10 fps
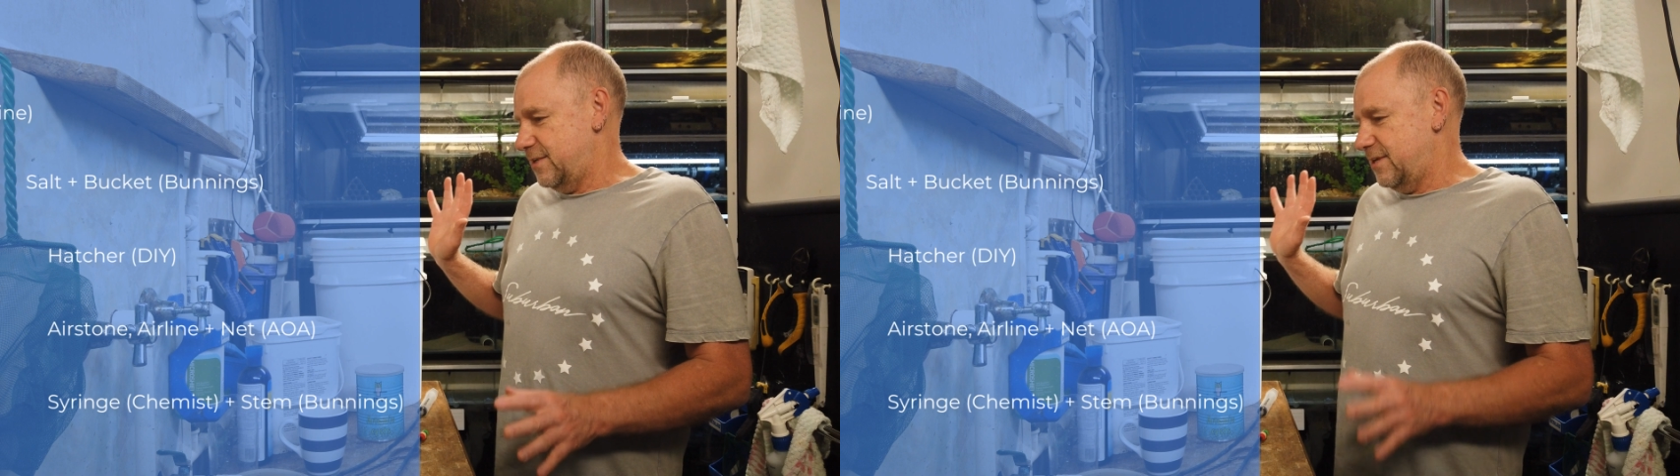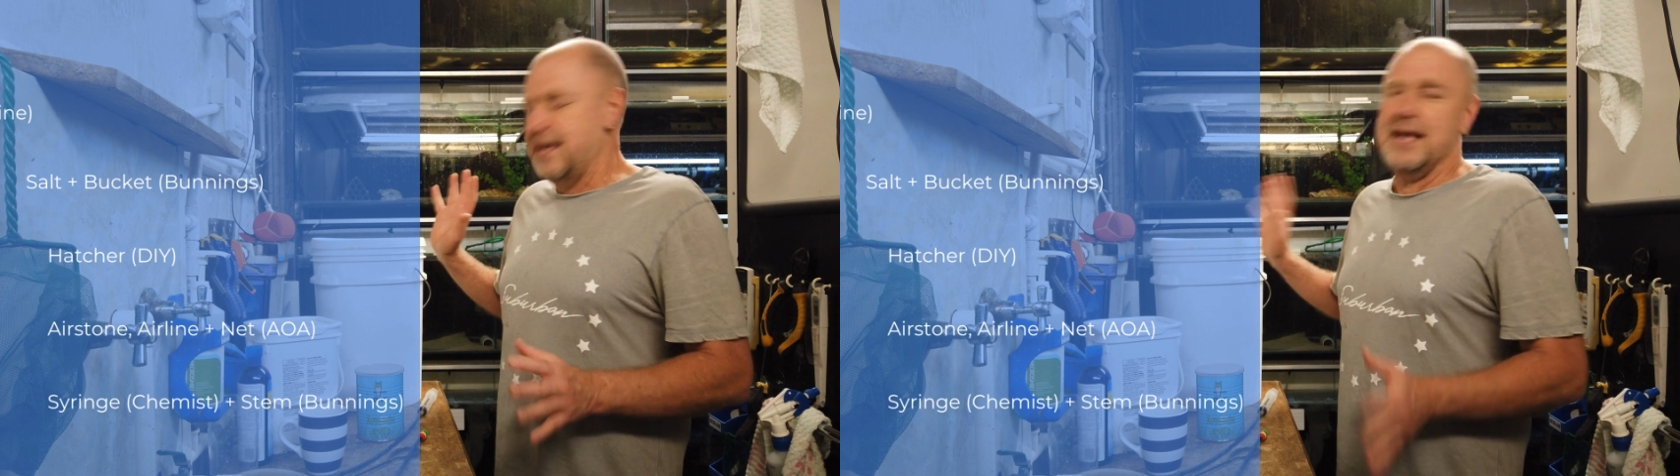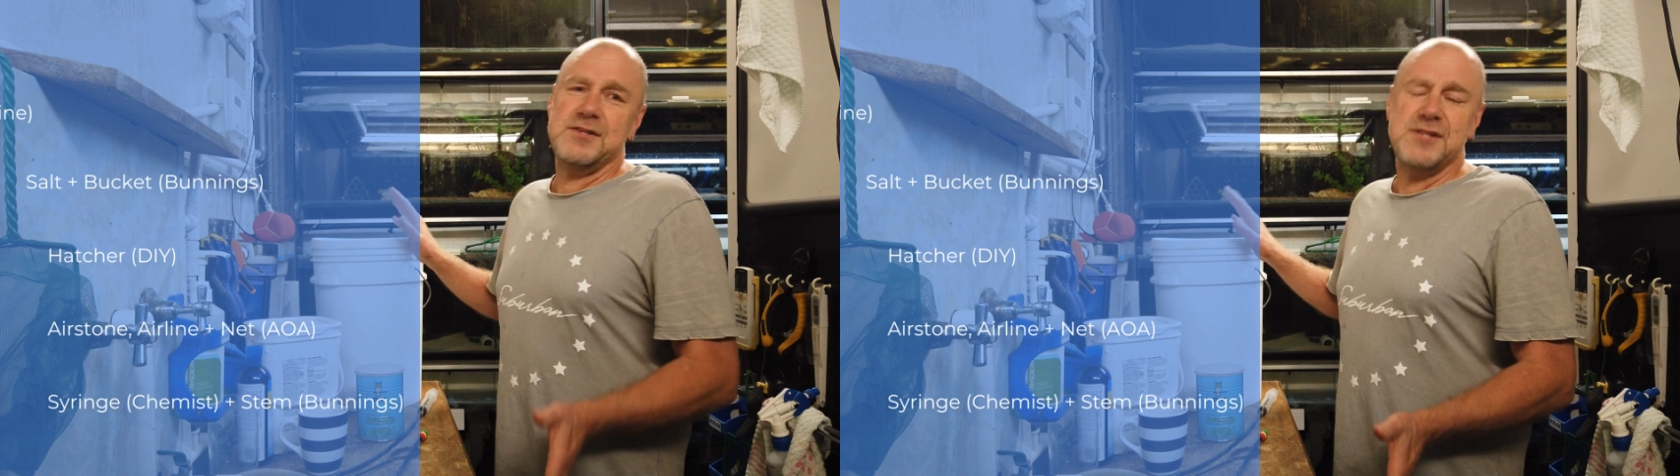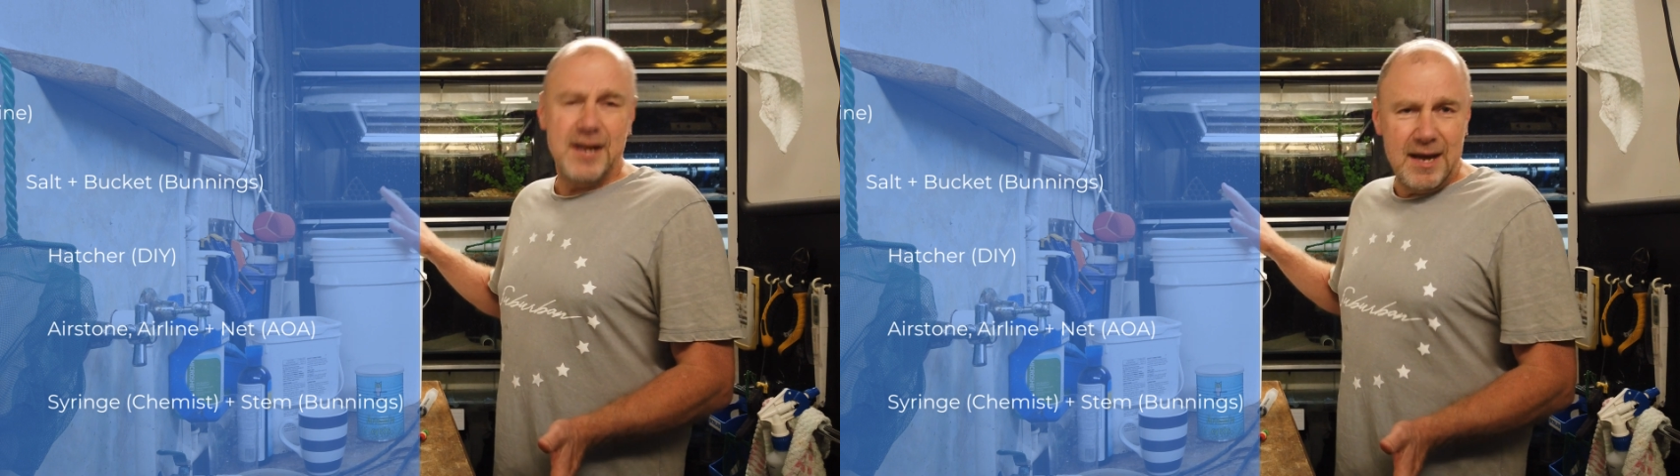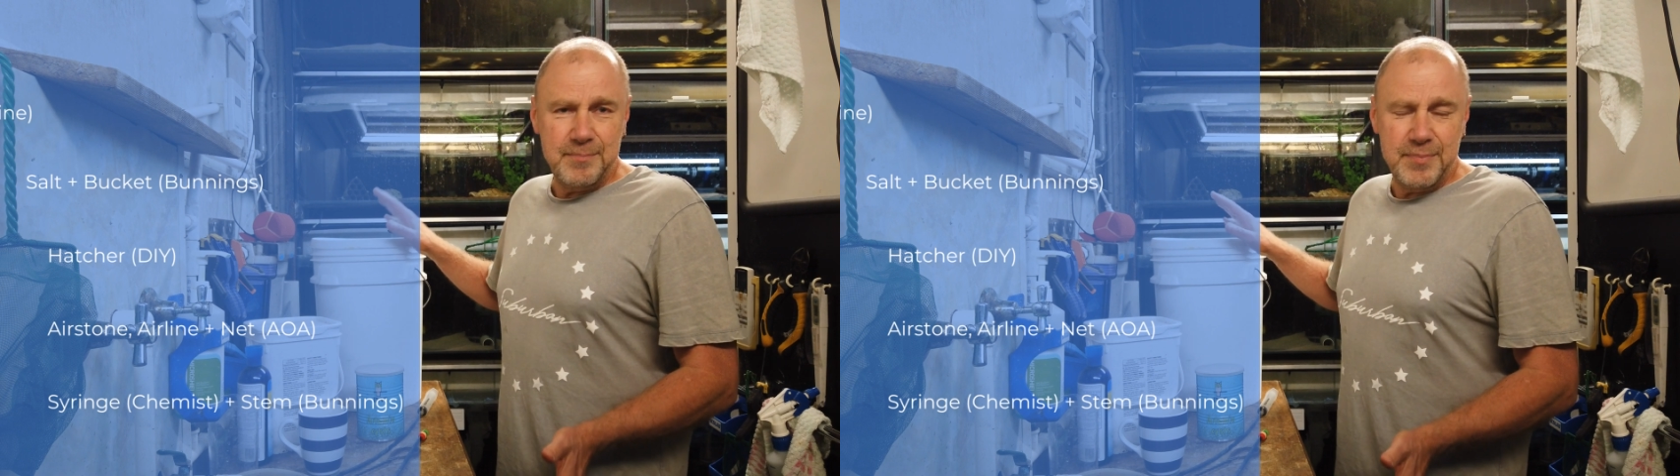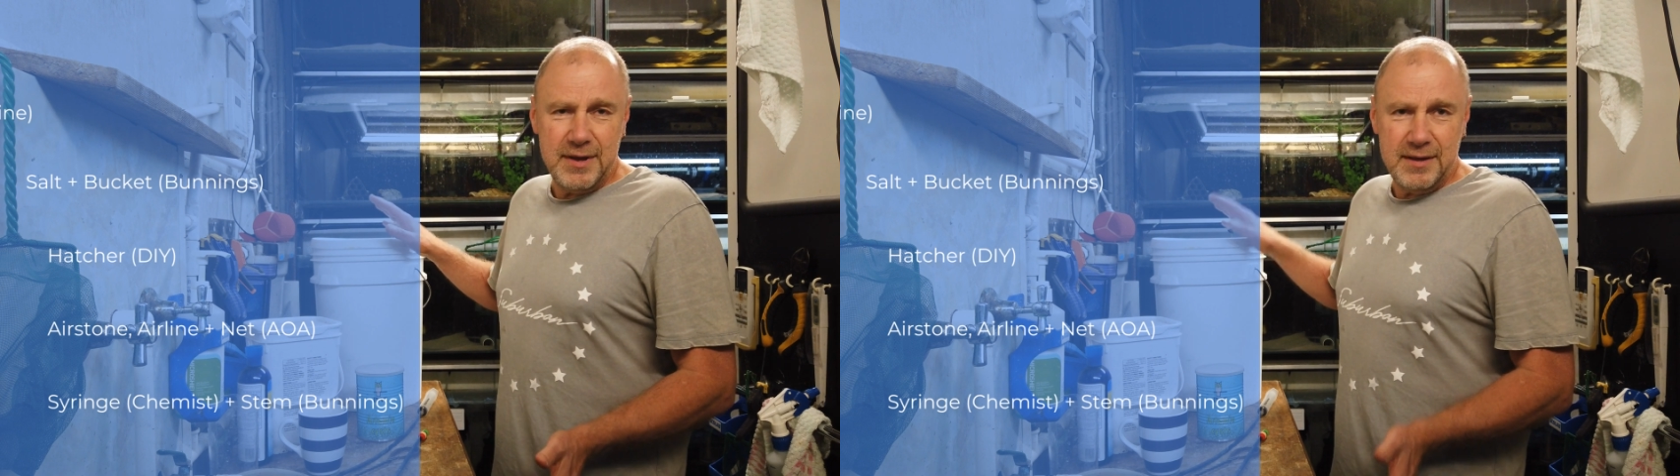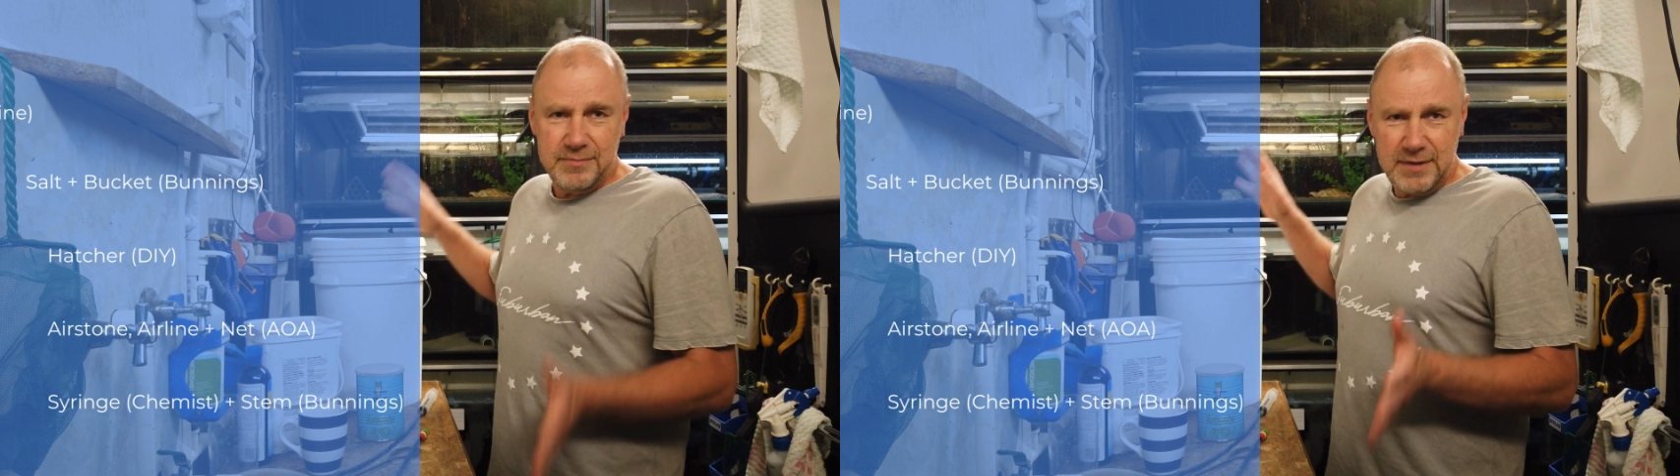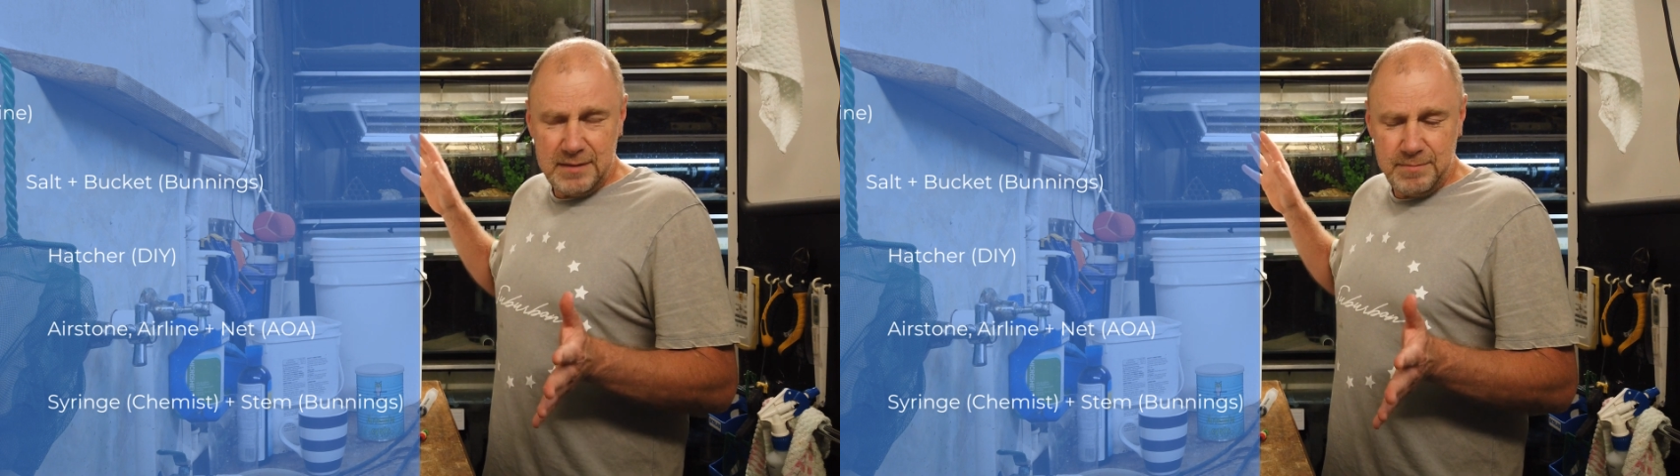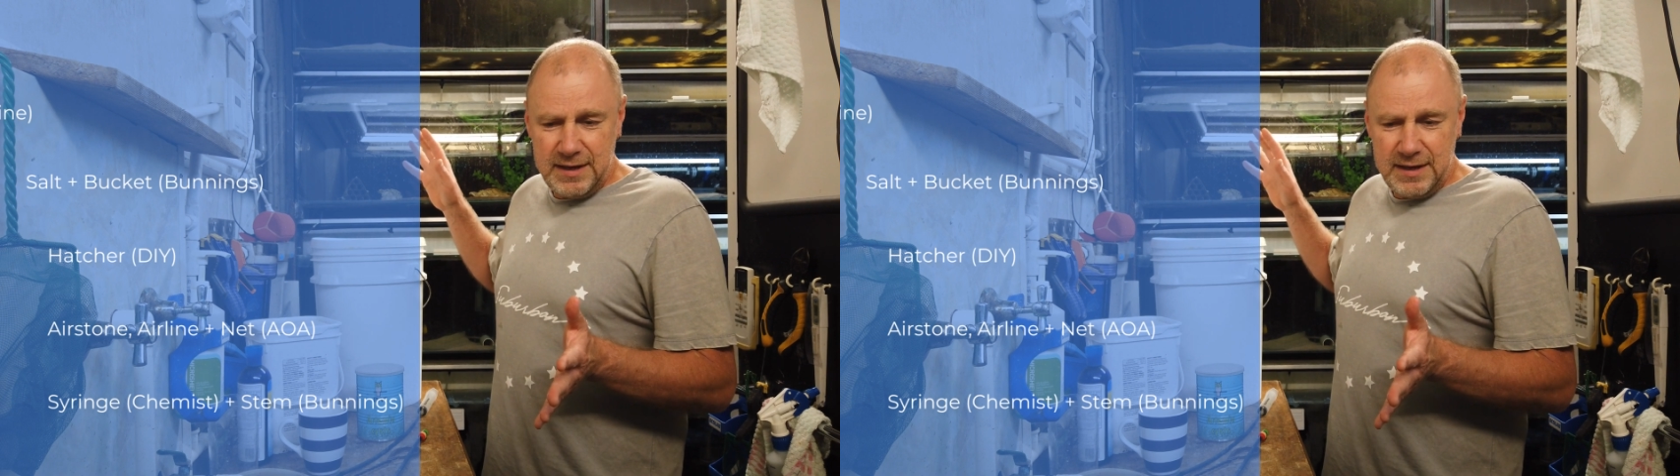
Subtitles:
To get set up and